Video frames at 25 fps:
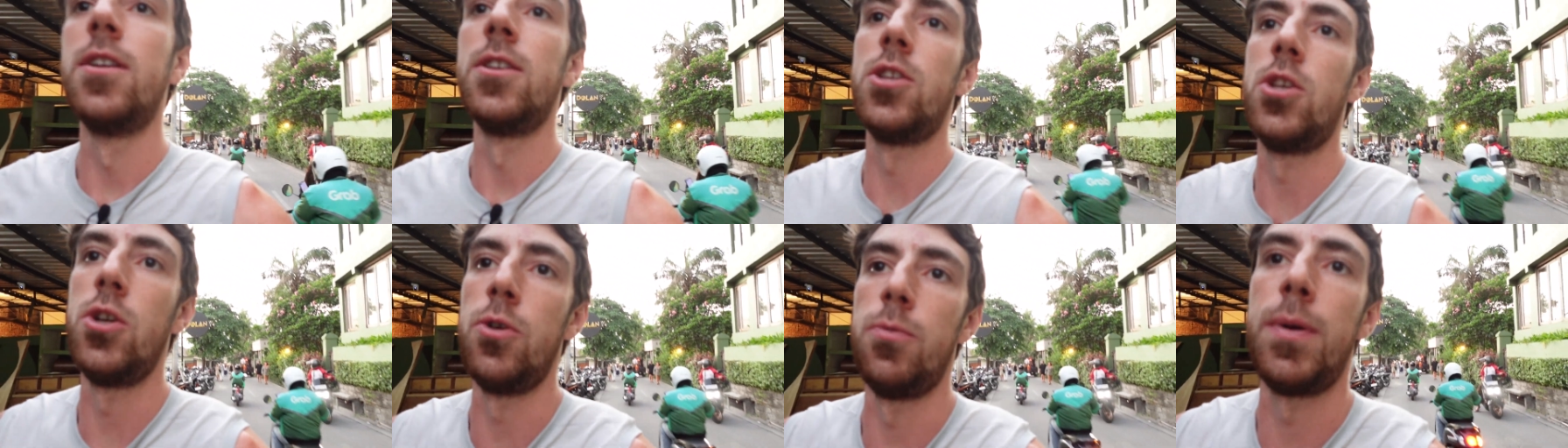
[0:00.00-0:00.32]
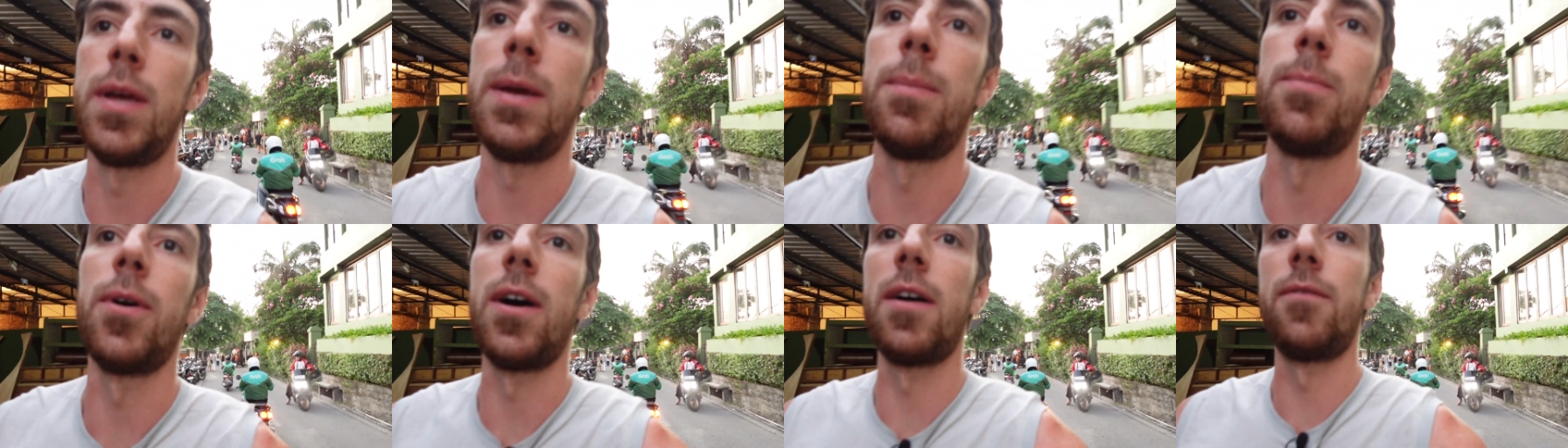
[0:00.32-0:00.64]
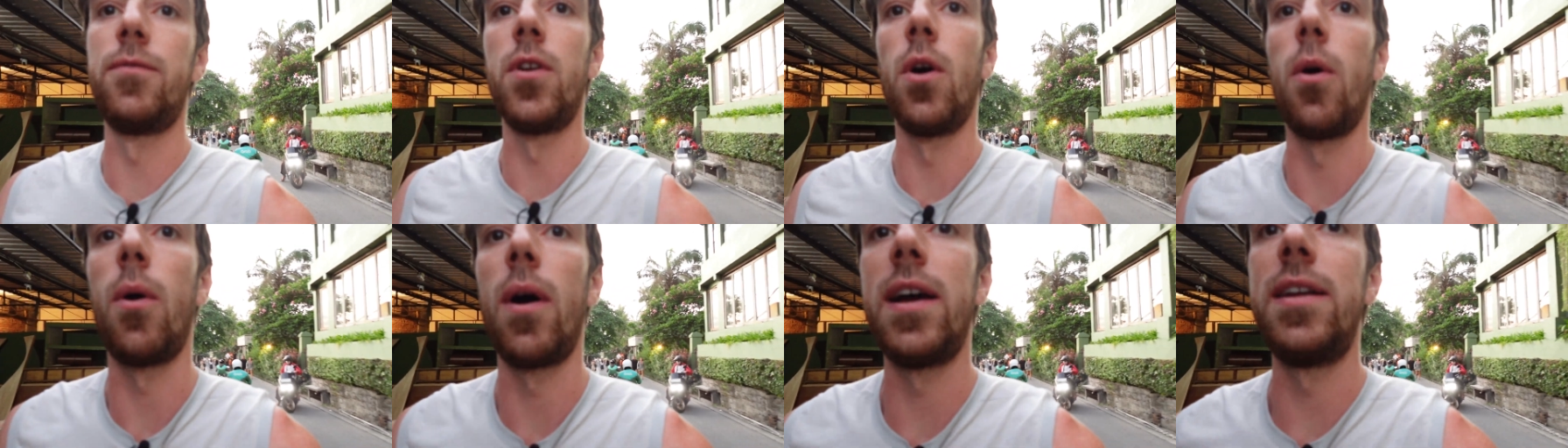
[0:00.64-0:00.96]
two people
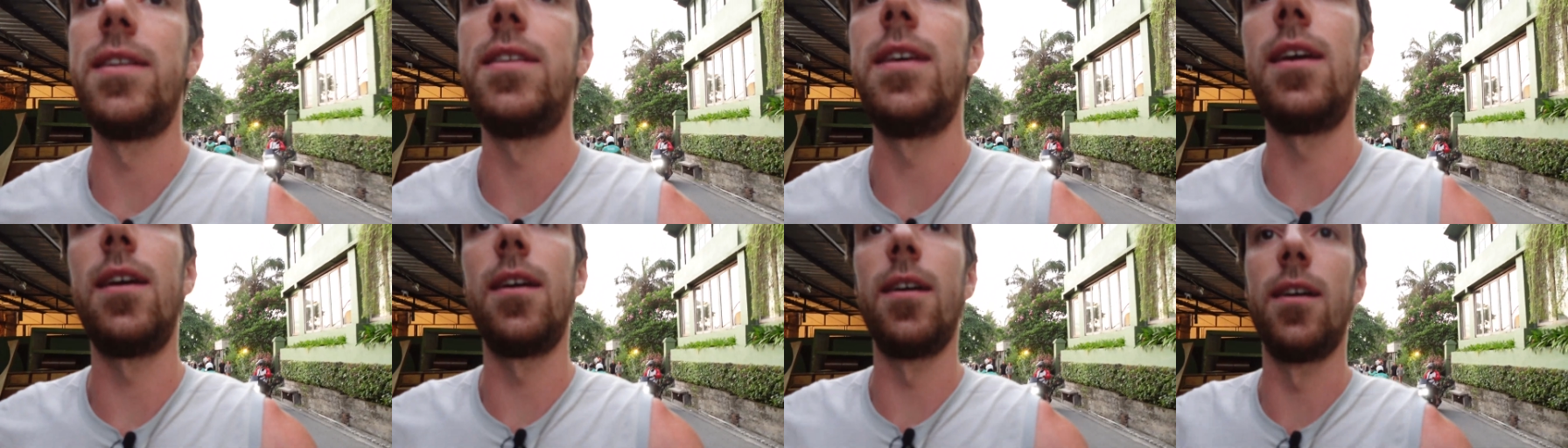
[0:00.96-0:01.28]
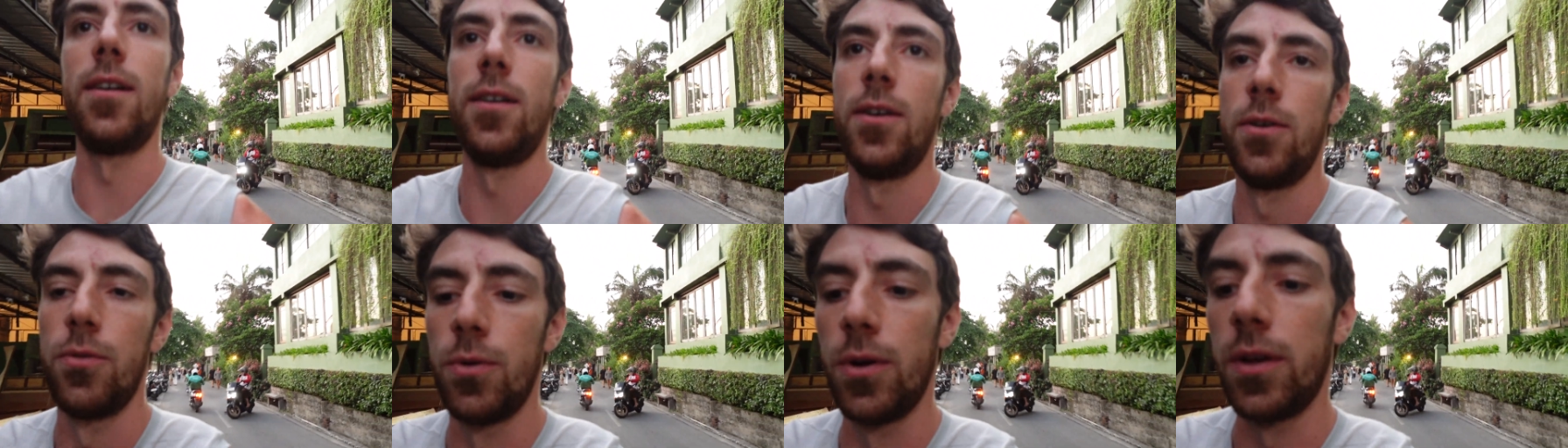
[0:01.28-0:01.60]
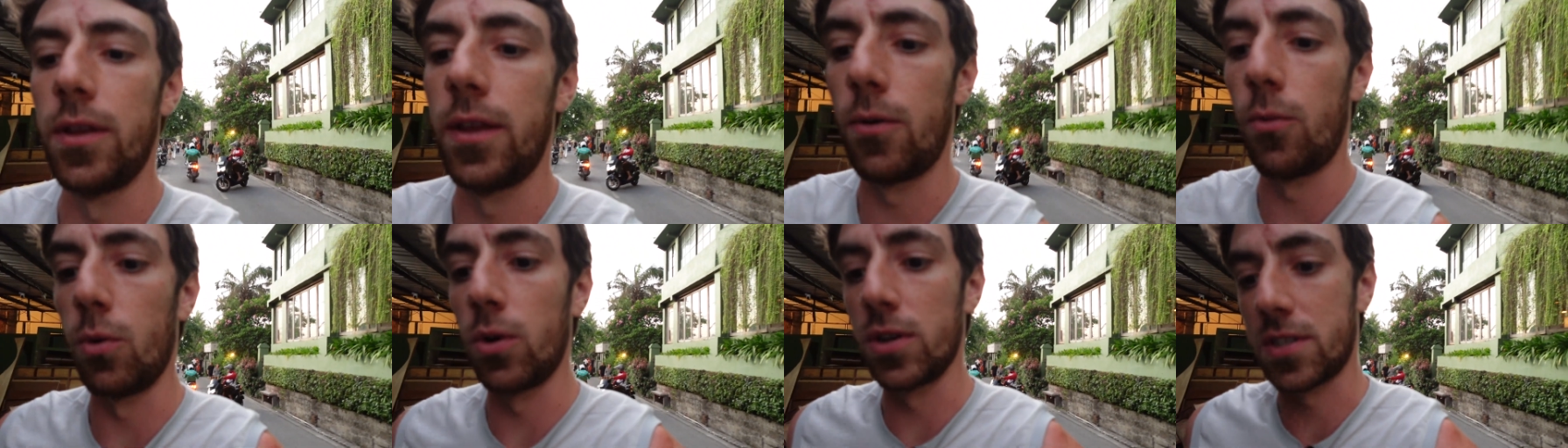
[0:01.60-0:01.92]
have no idea
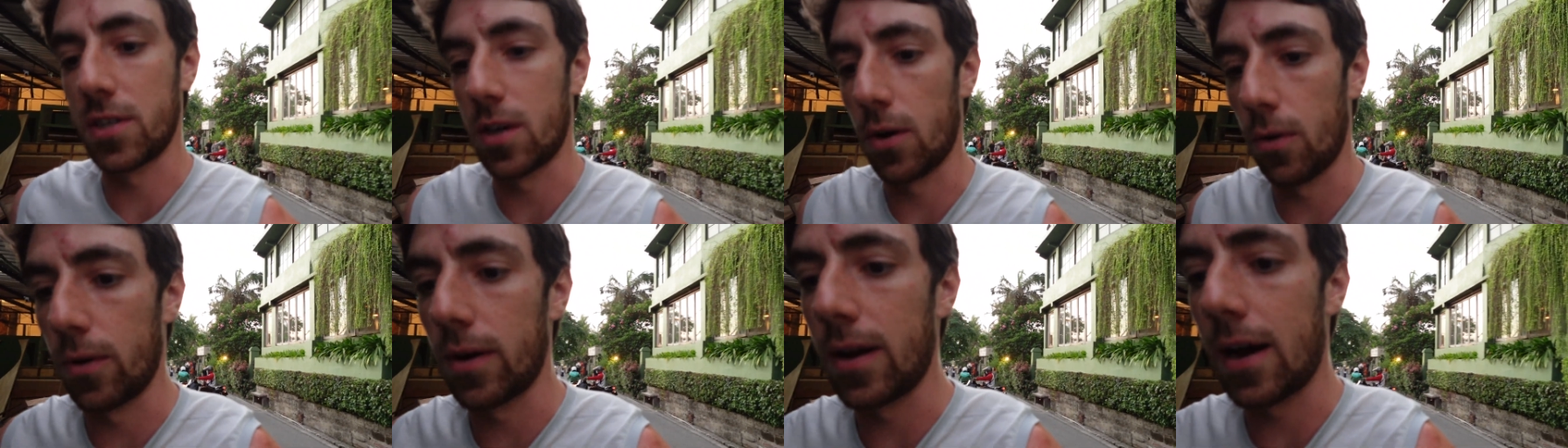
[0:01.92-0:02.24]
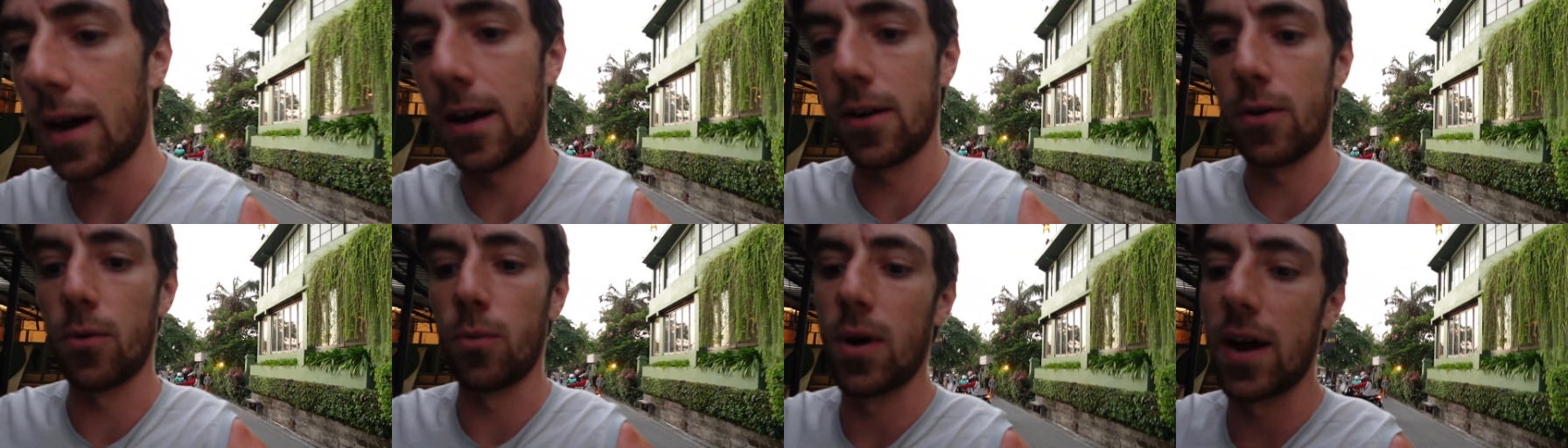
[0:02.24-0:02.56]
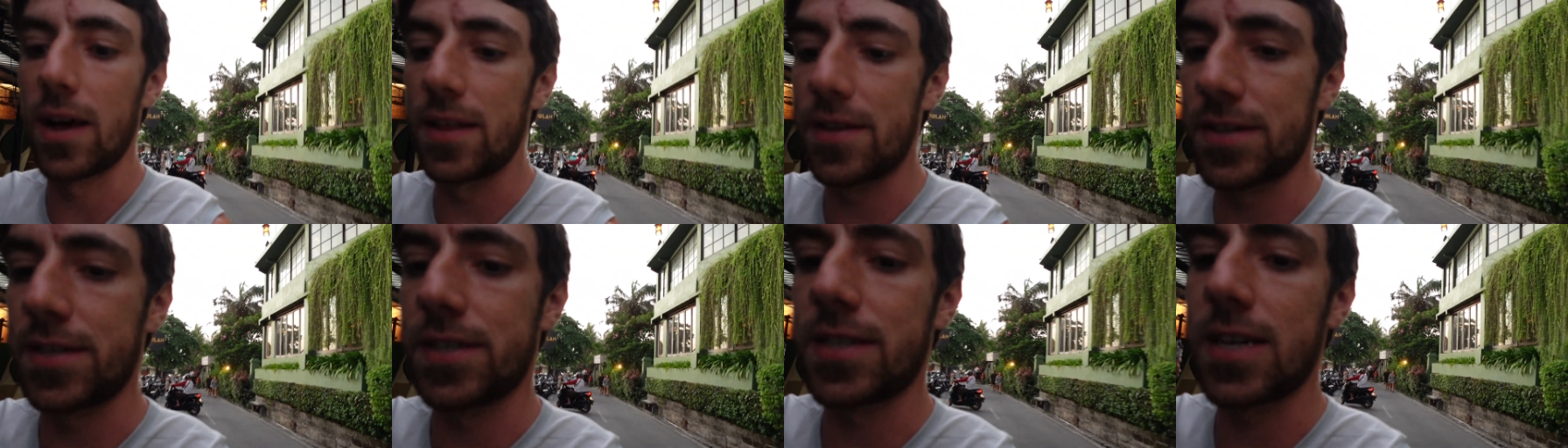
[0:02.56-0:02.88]
really what's going on or
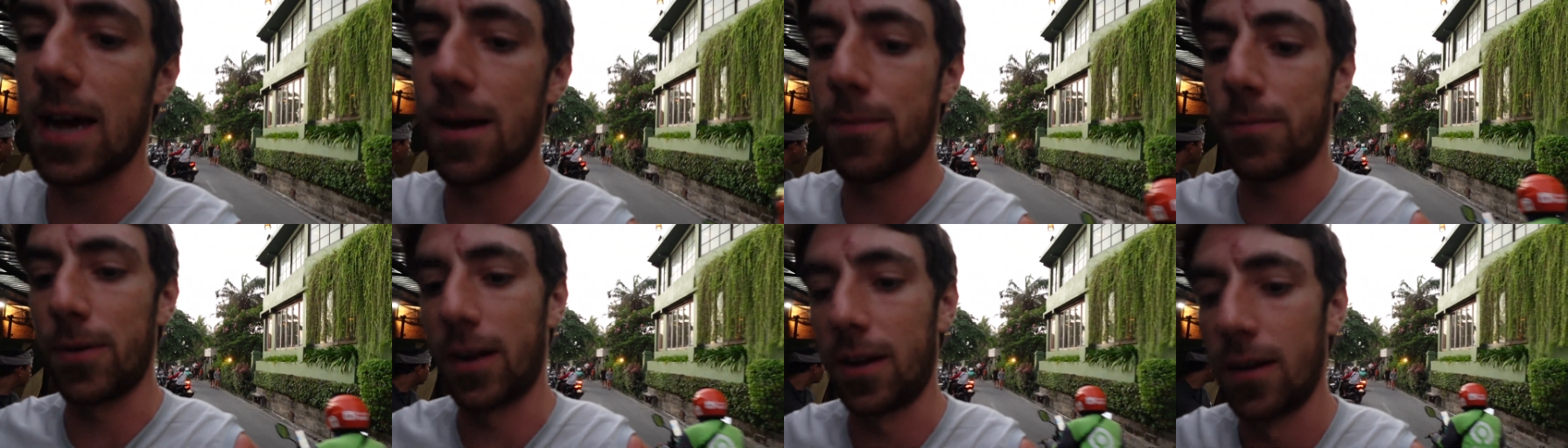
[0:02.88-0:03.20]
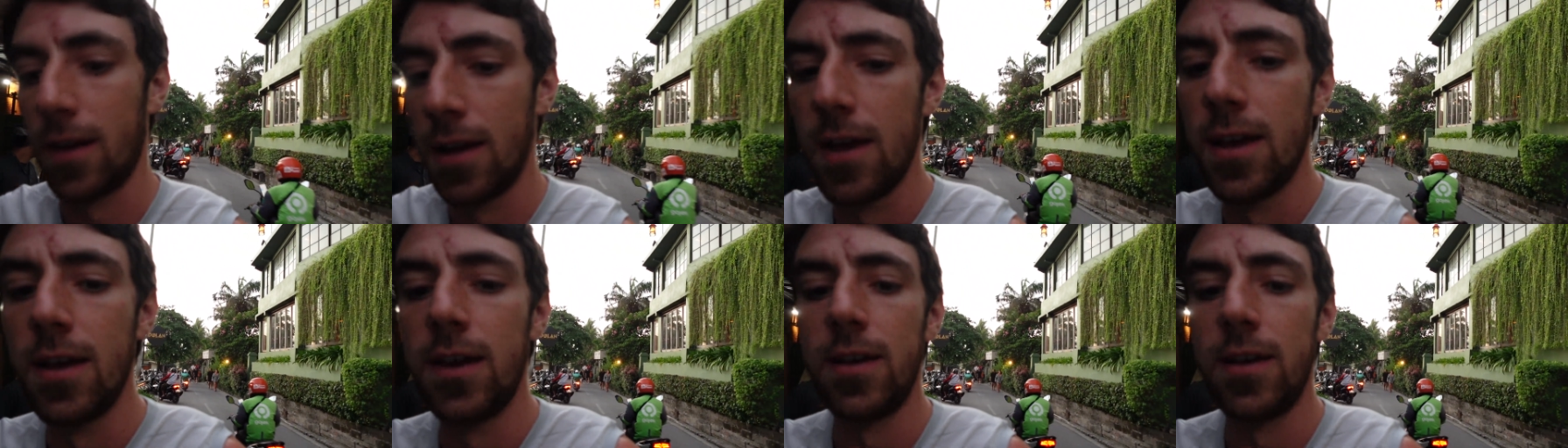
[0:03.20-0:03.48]
why this is happening.